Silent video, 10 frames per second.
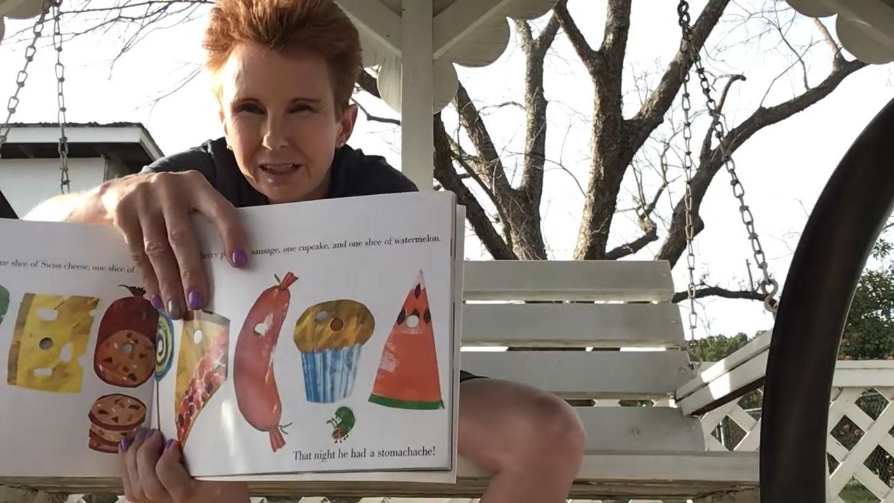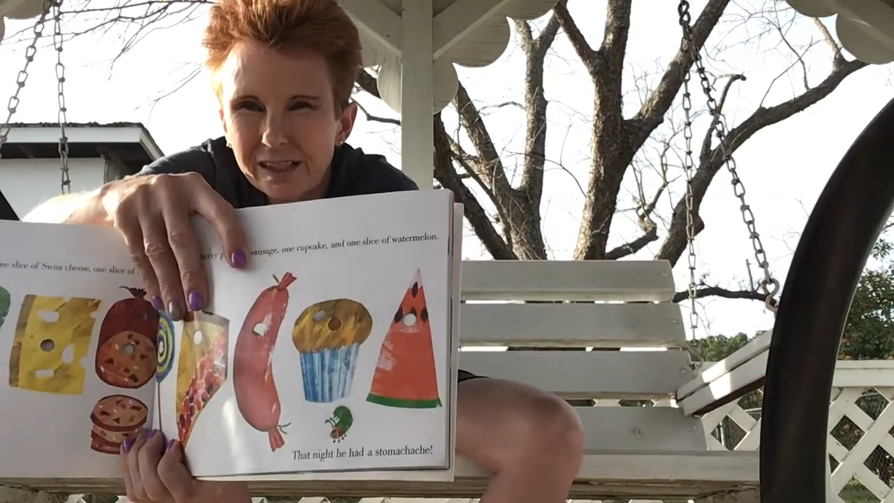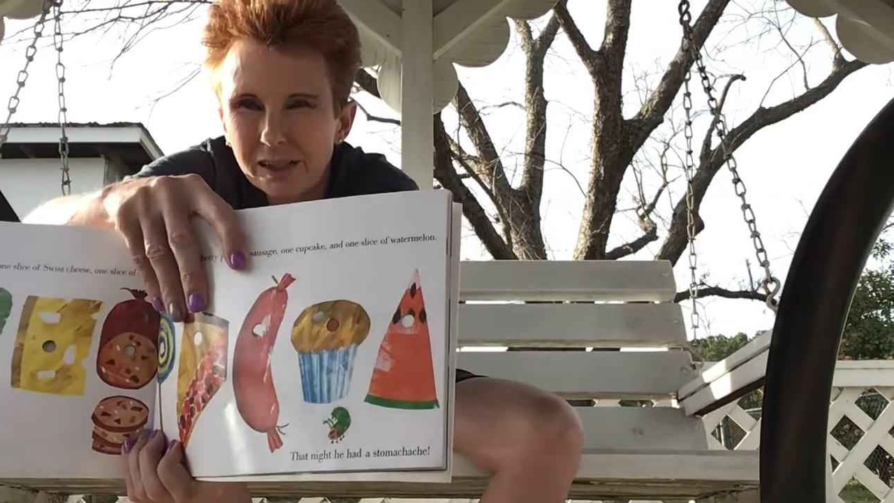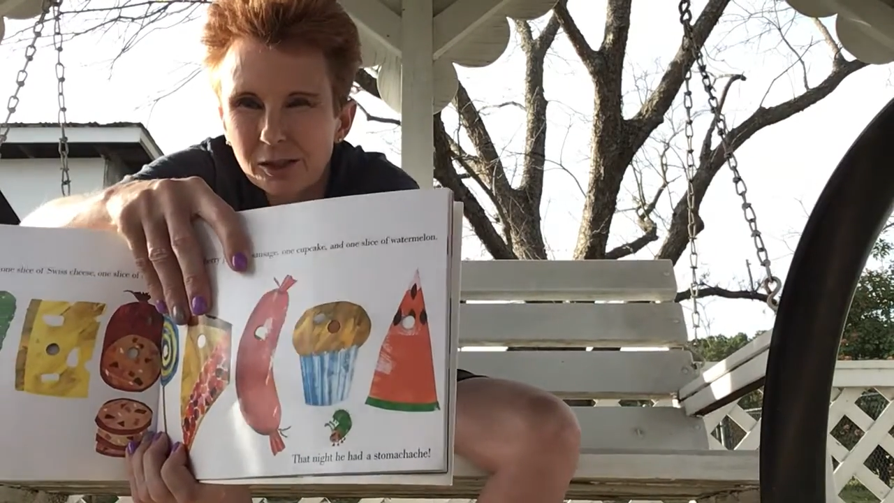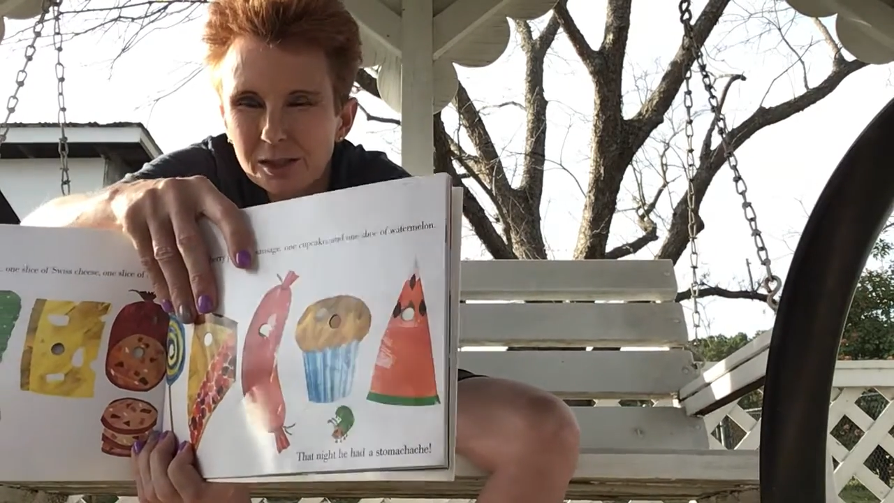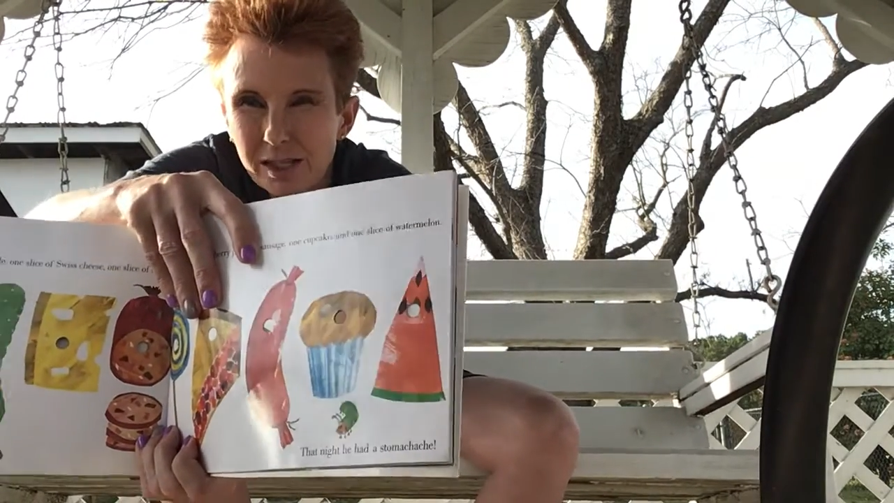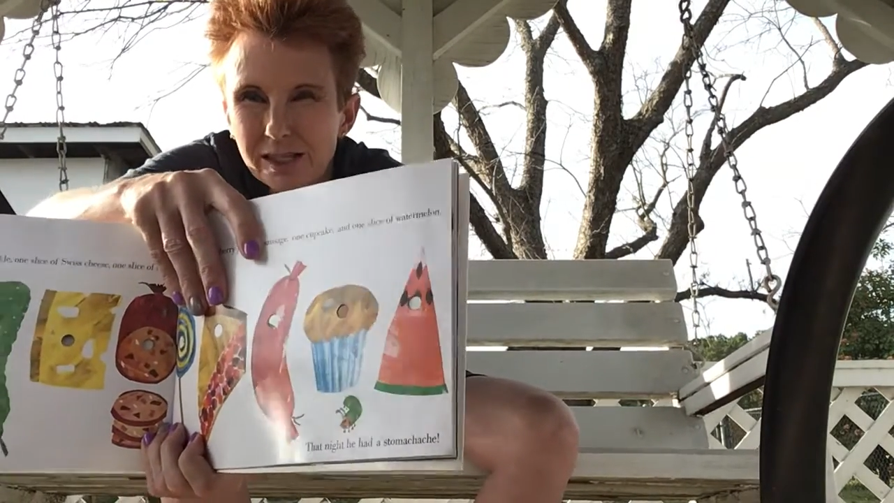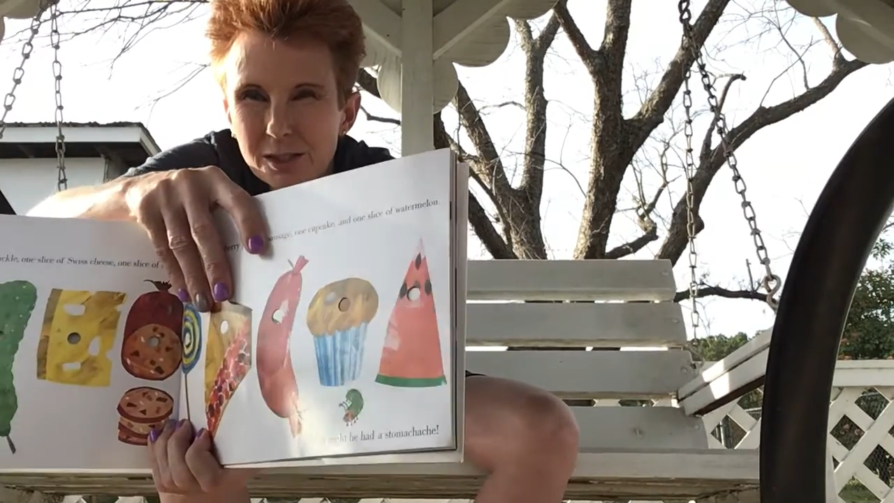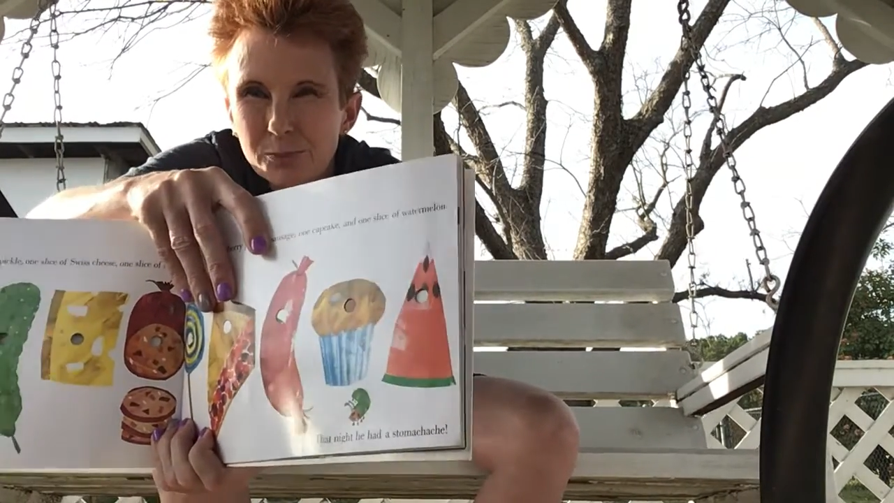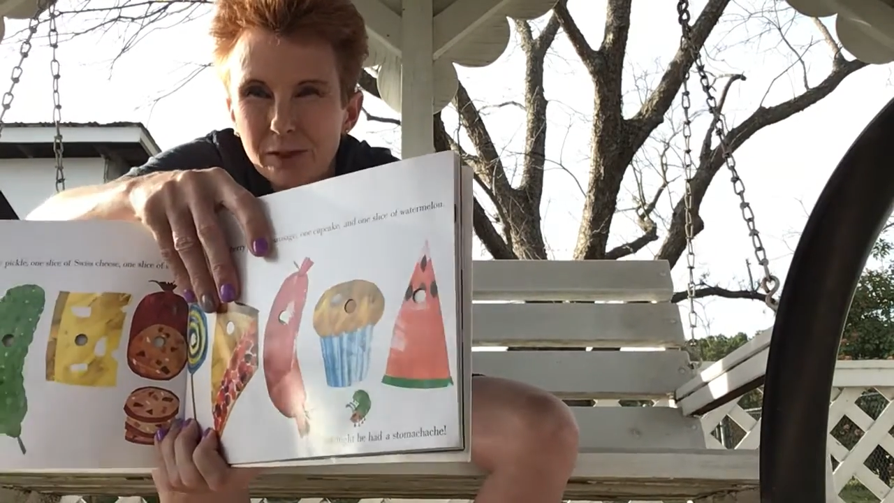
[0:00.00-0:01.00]
He looks like
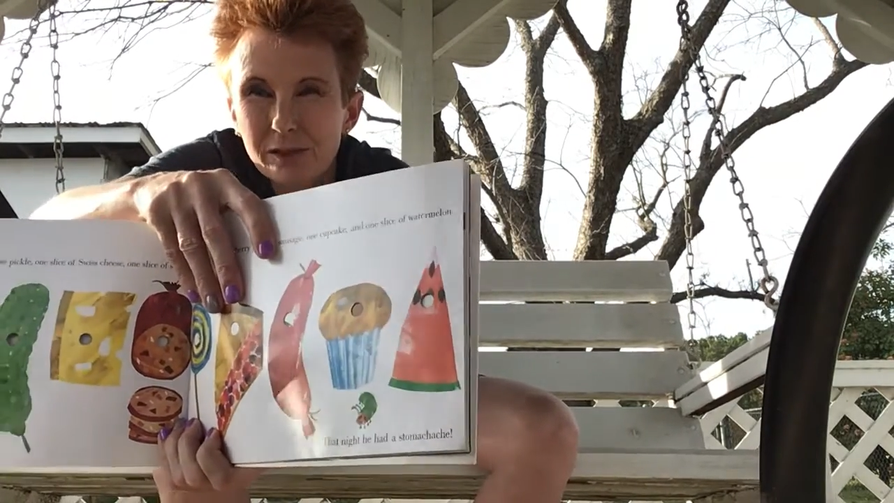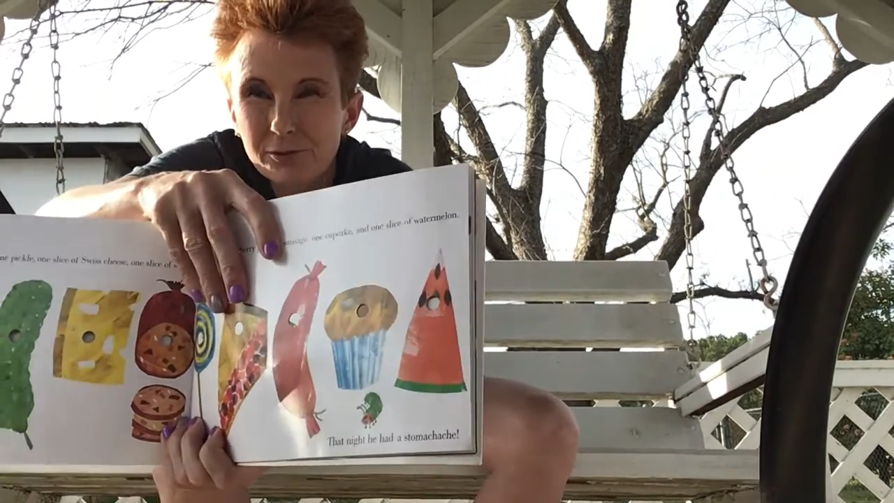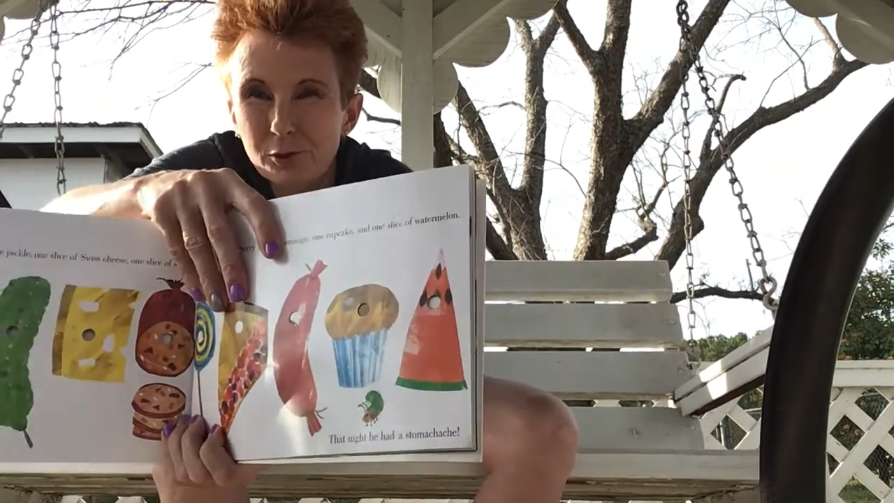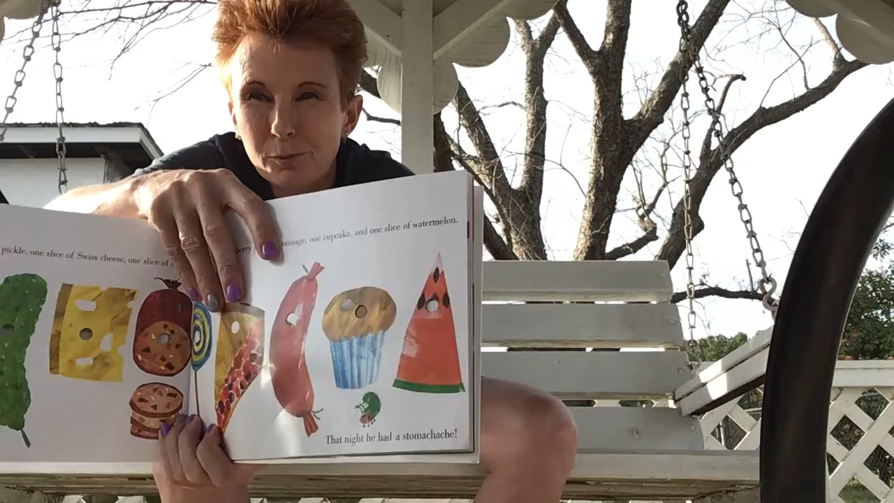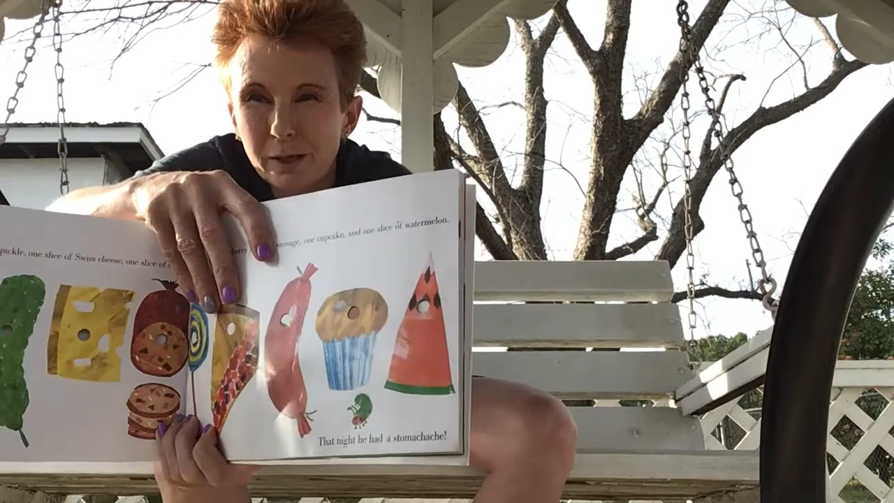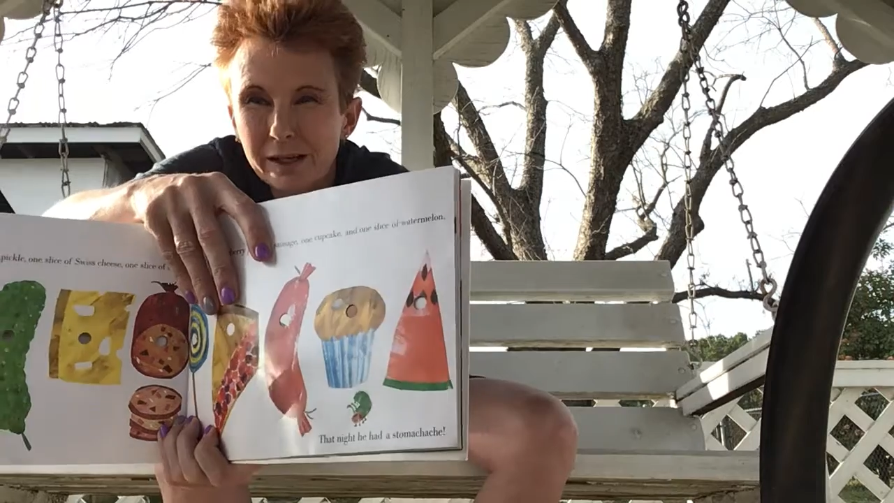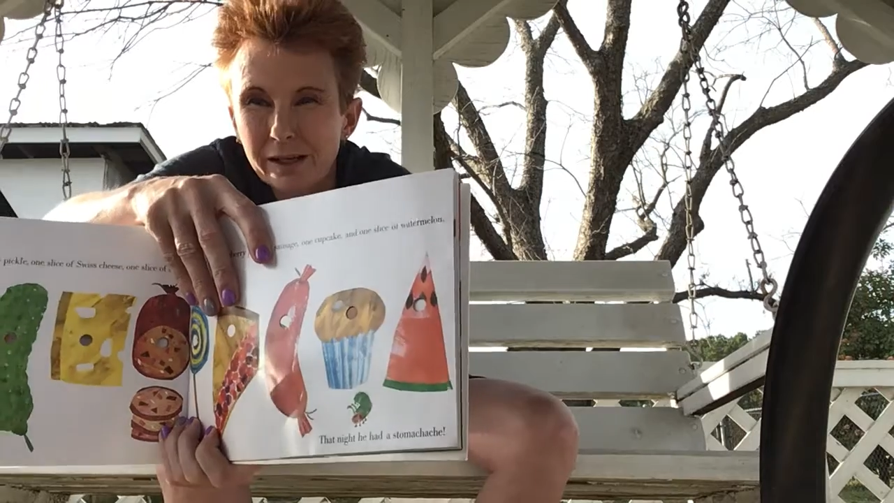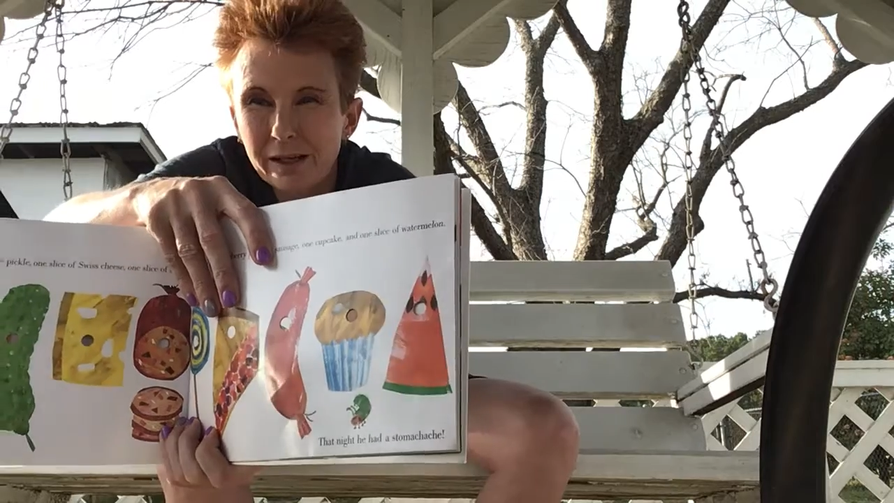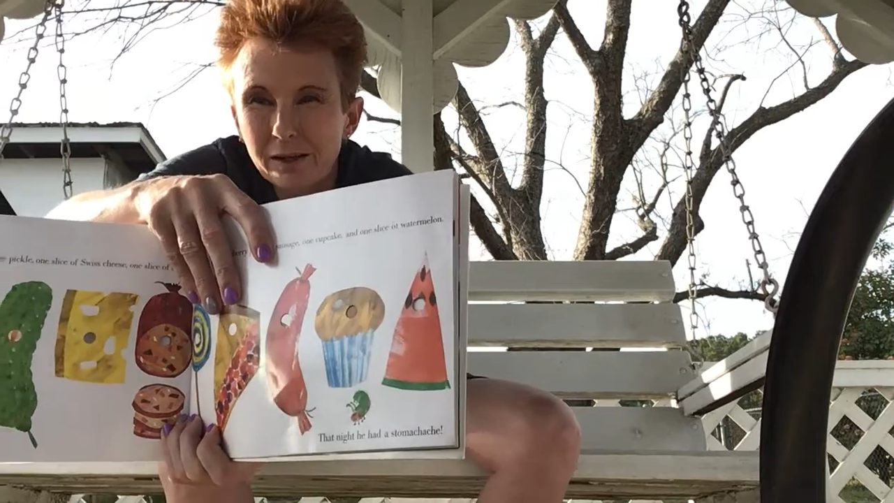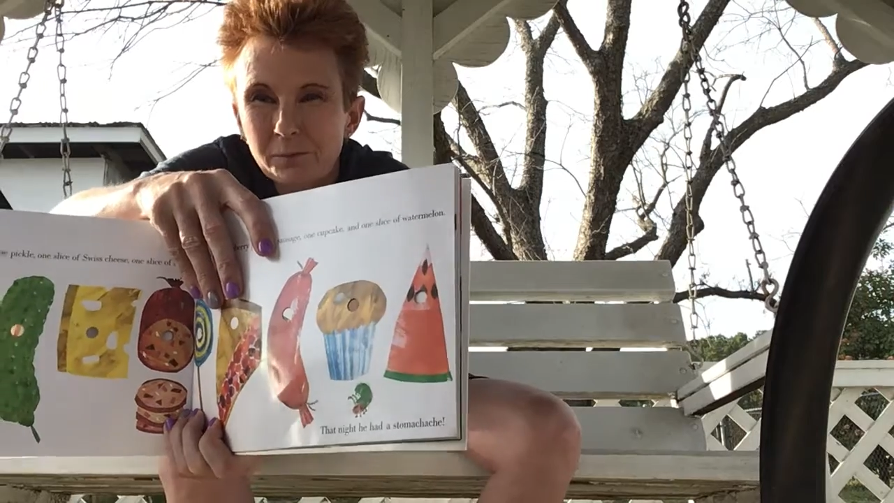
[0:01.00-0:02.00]
he's probably full by
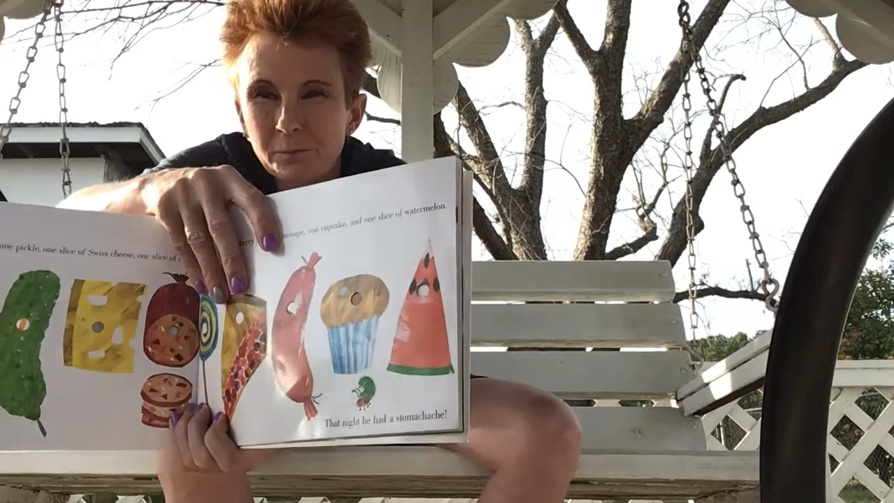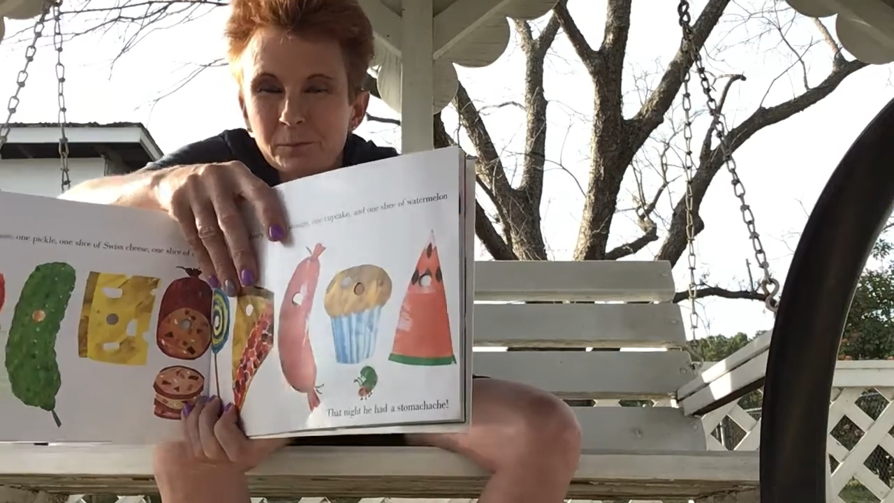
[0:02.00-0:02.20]
now.